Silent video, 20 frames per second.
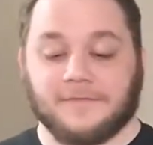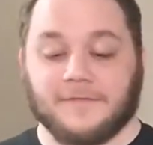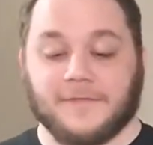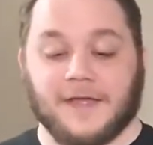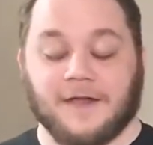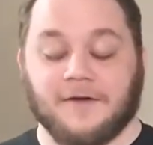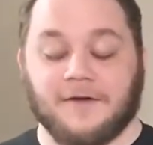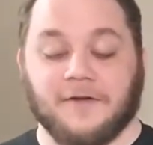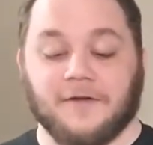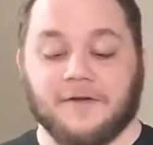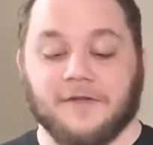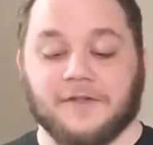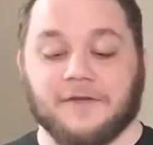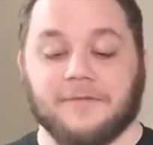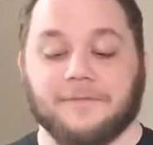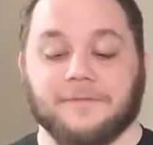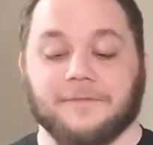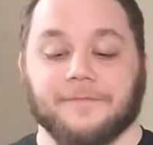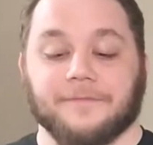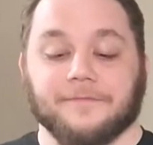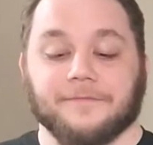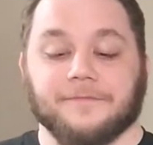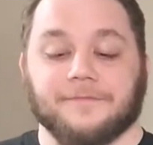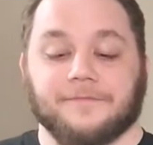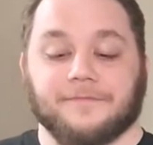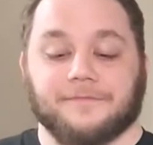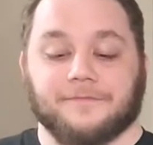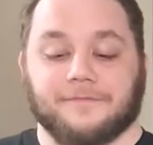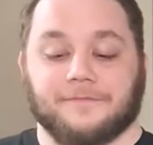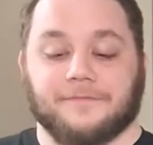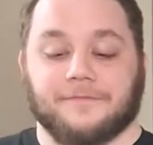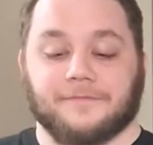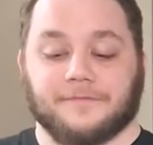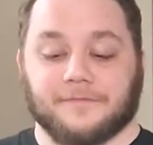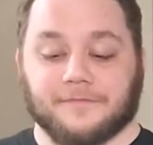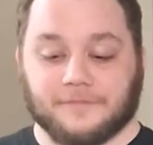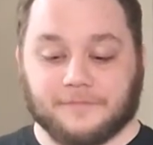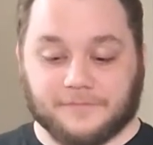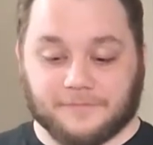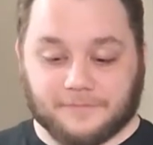
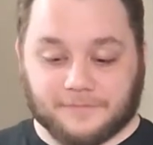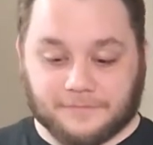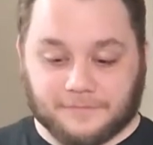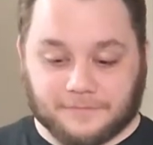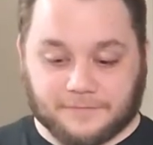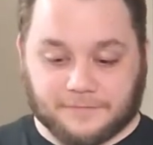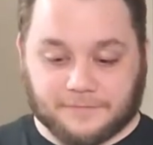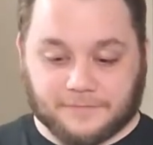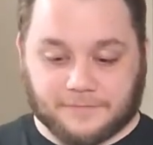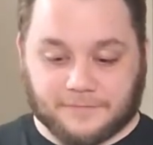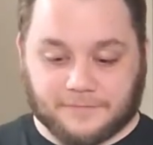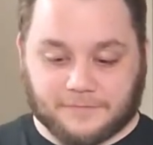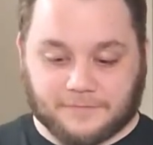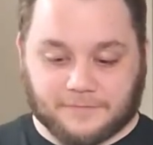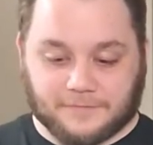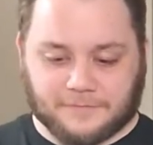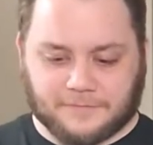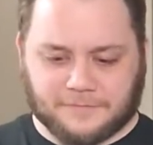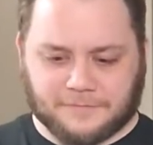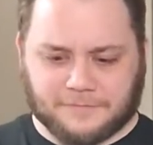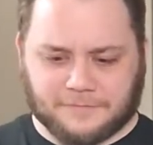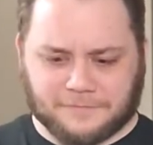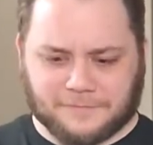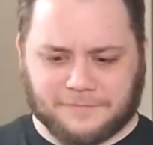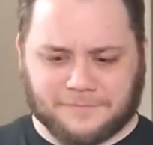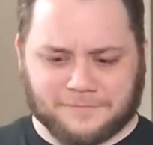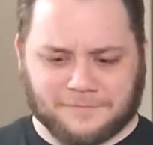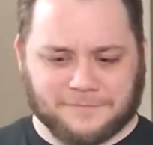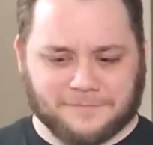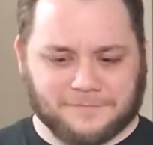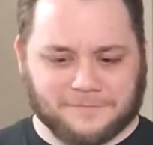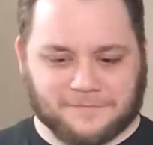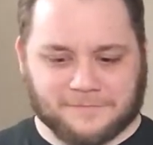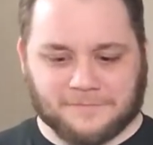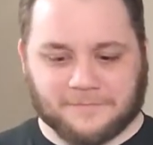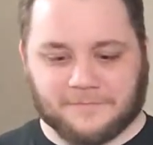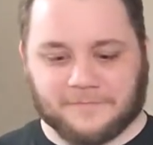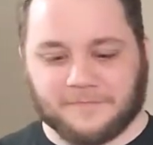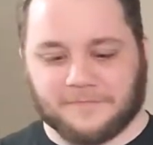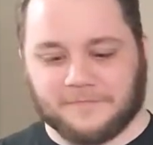
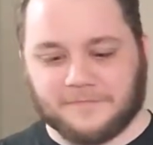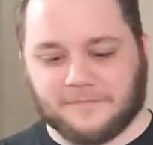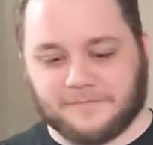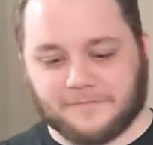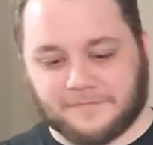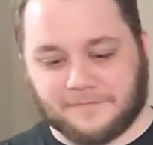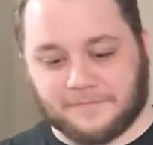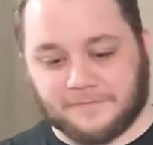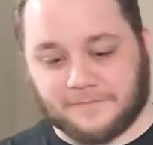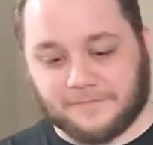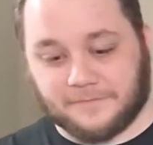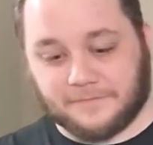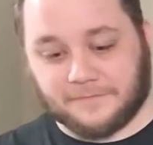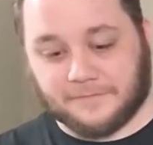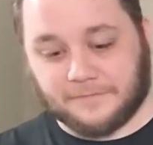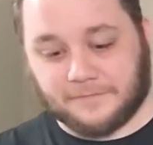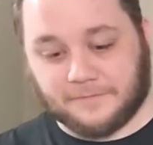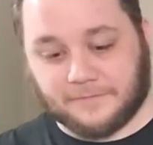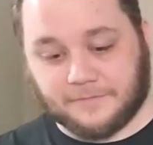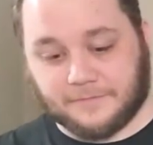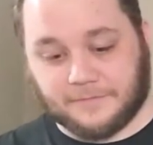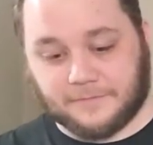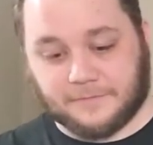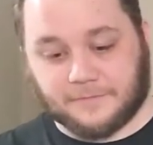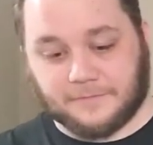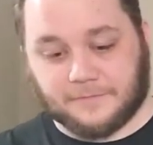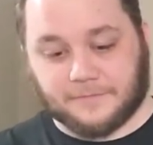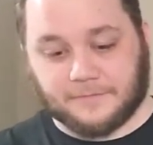(not speaking)